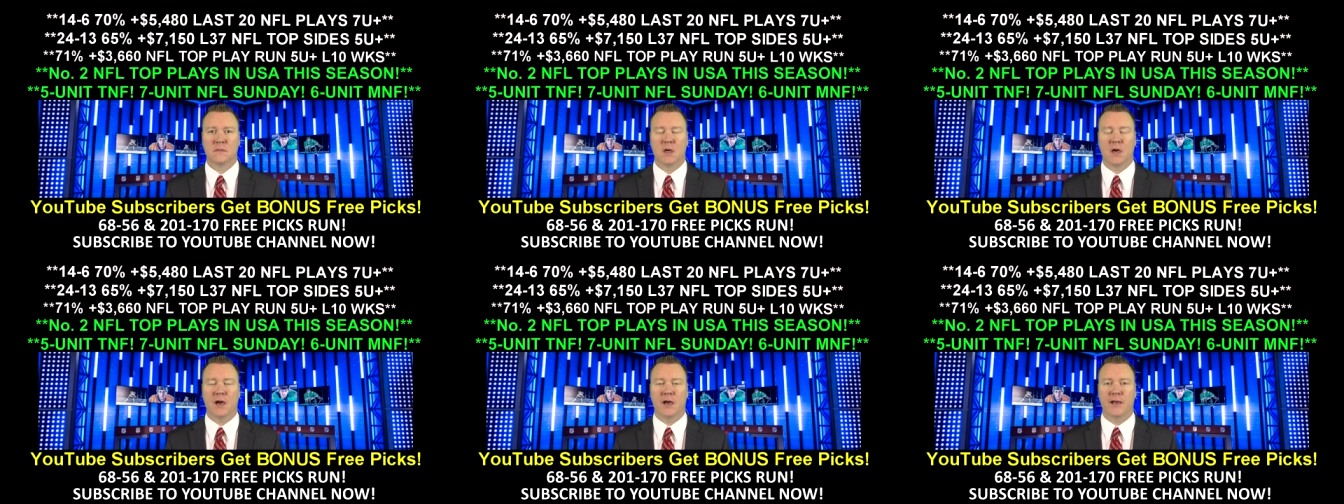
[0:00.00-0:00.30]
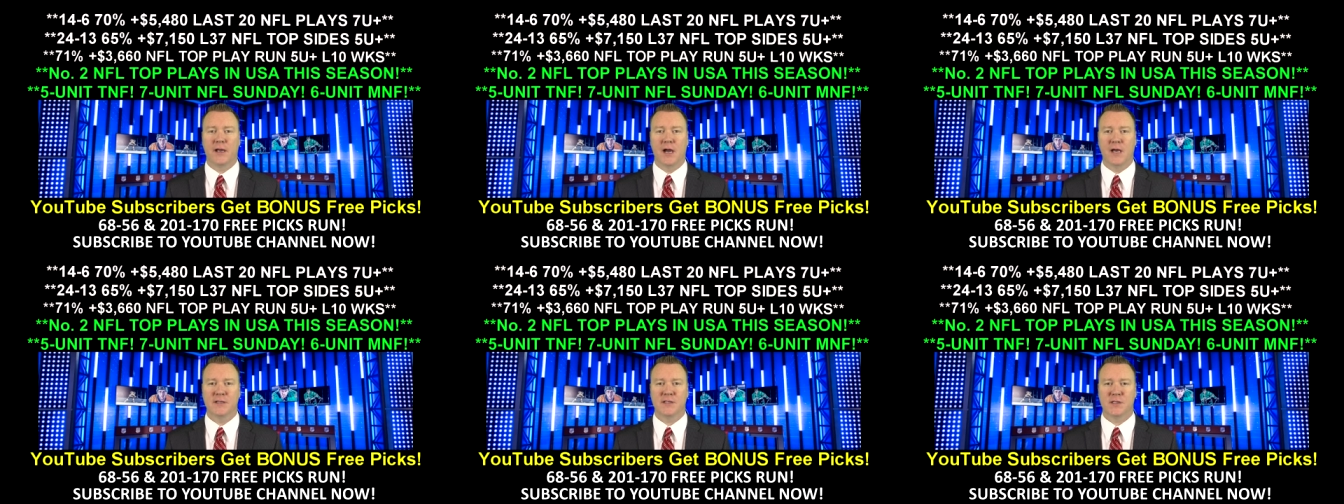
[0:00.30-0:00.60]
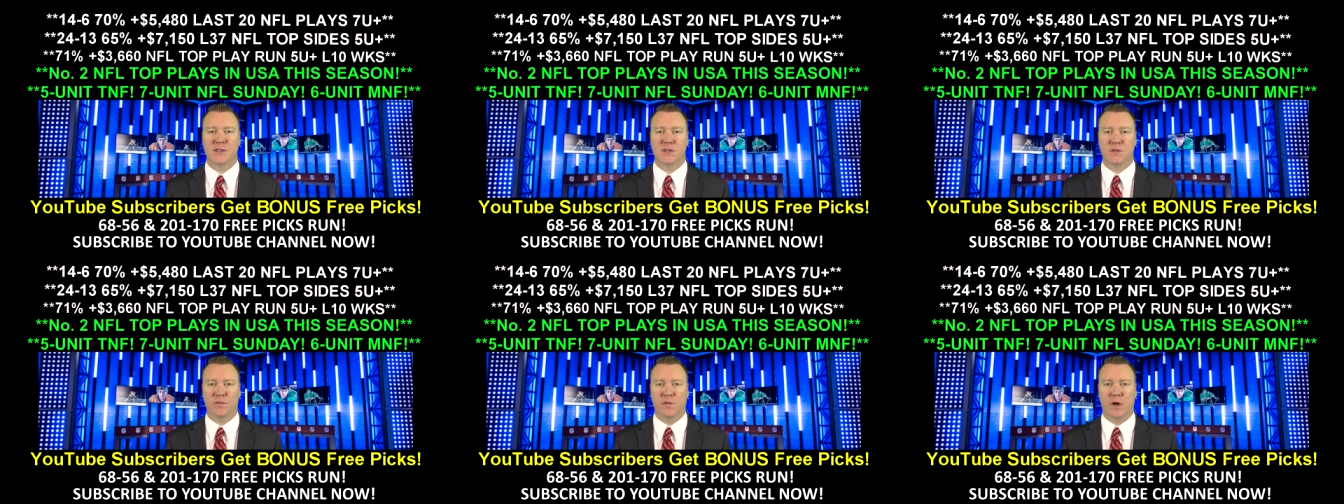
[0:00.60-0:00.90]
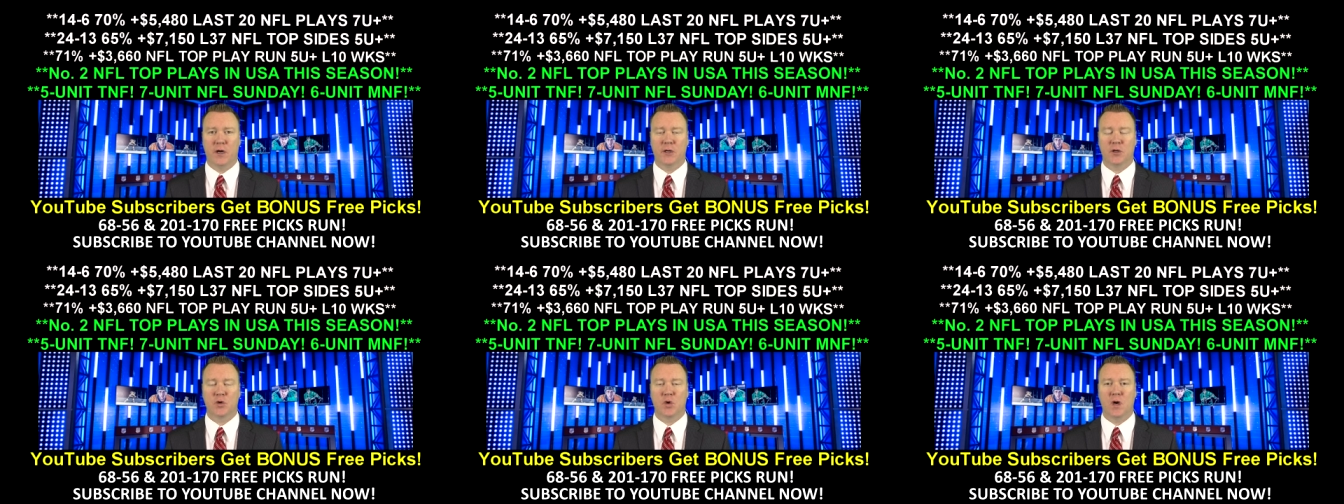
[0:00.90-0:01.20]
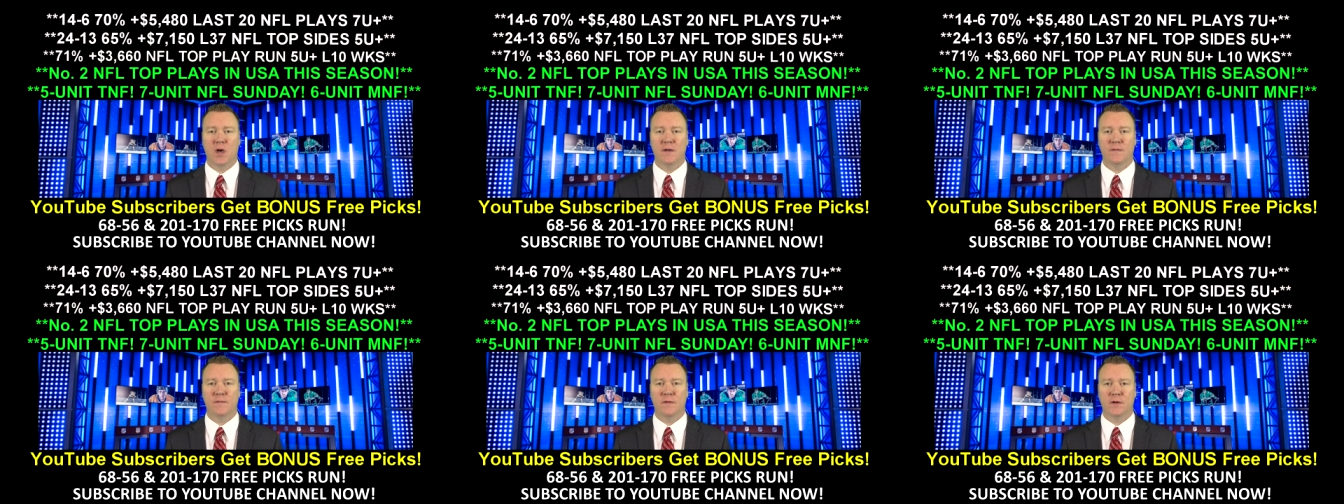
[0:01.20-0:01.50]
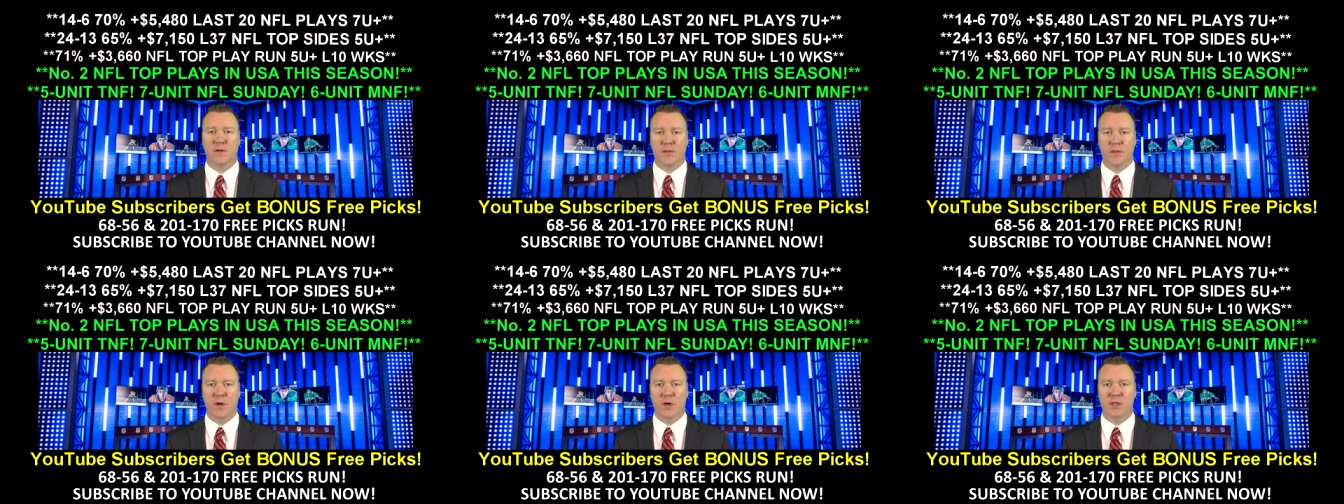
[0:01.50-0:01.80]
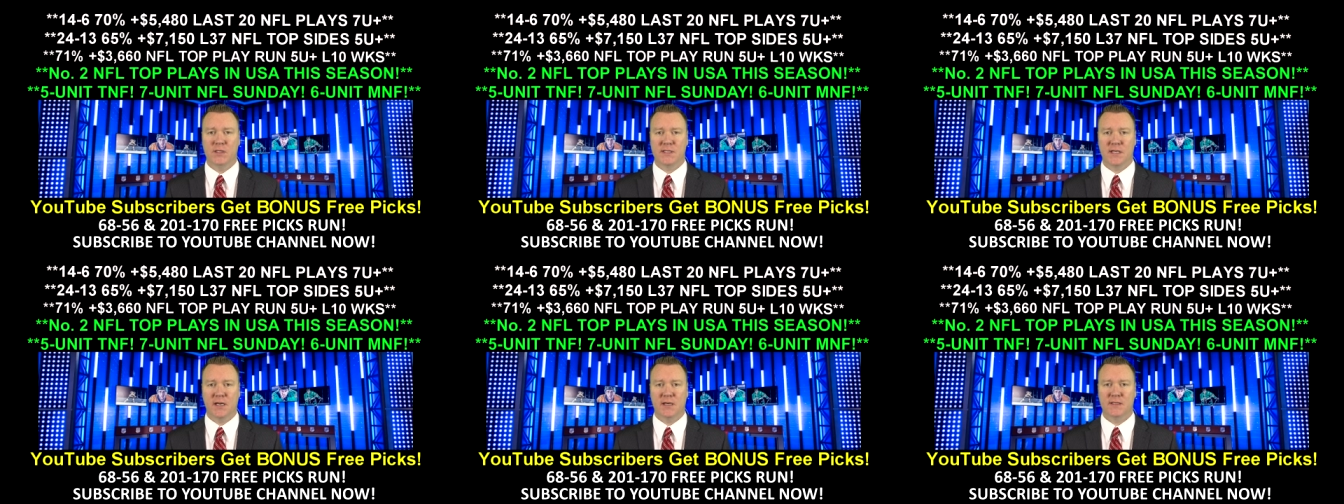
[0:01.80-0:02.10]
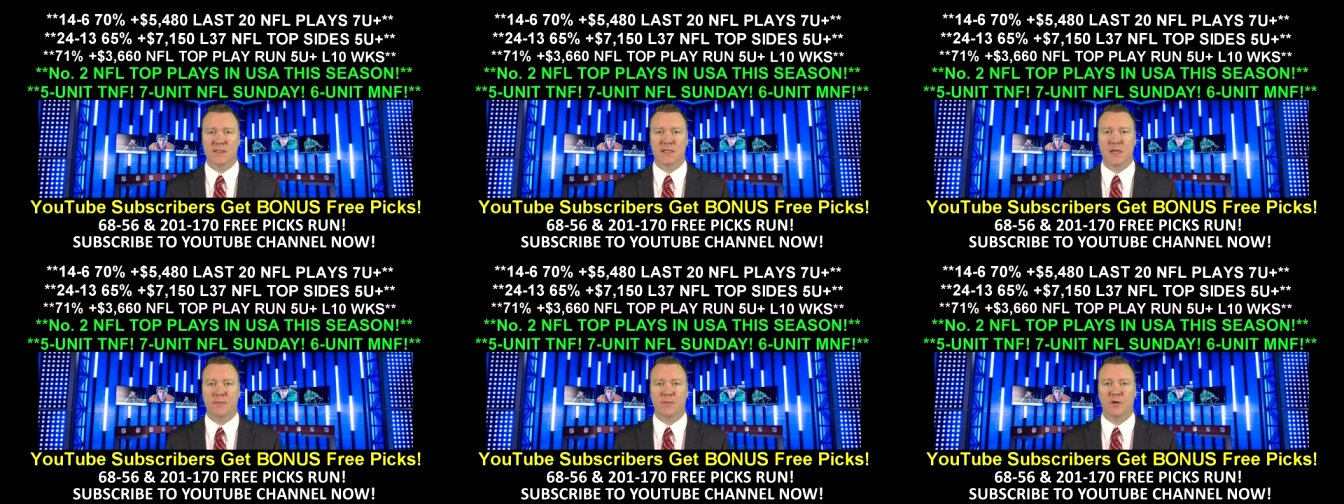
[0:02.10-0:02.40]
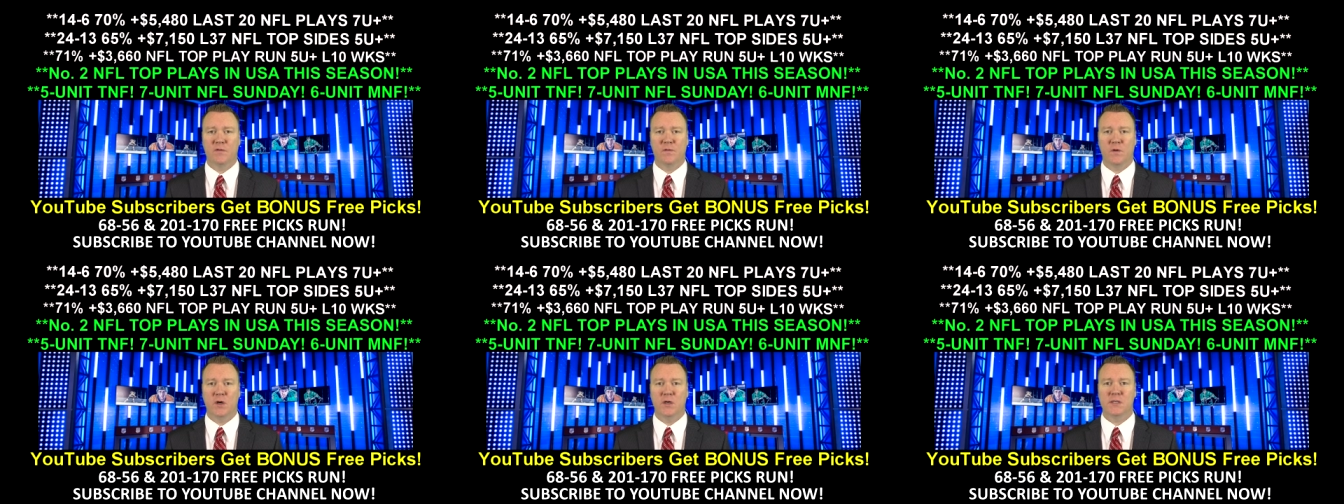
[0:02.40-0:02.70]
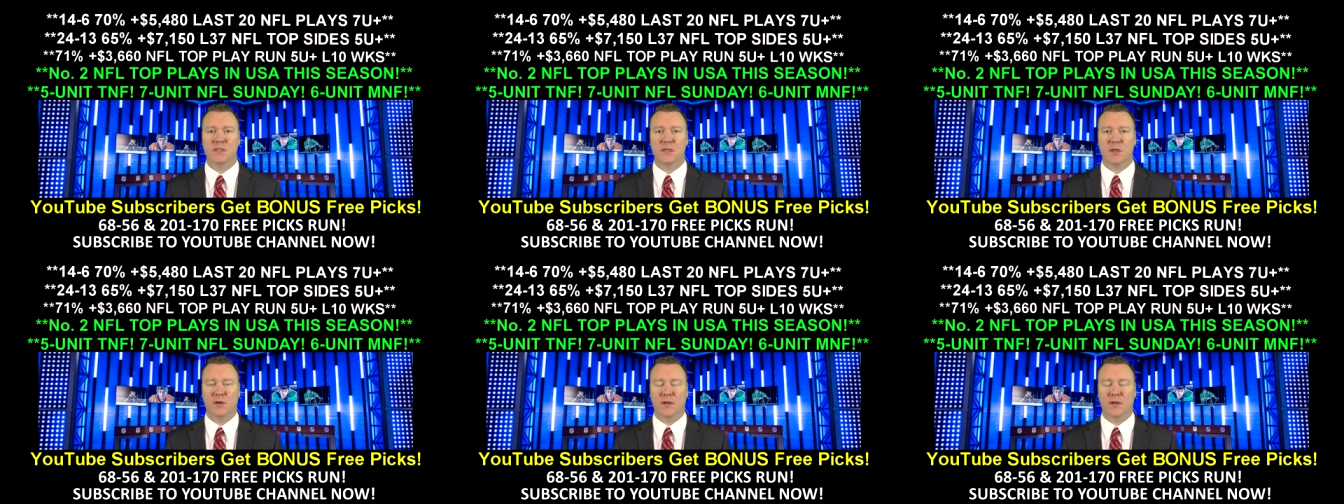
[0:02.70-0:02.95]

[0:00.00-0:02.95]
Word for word: Hi guys, this is Vernon Croy for Thursday, December first.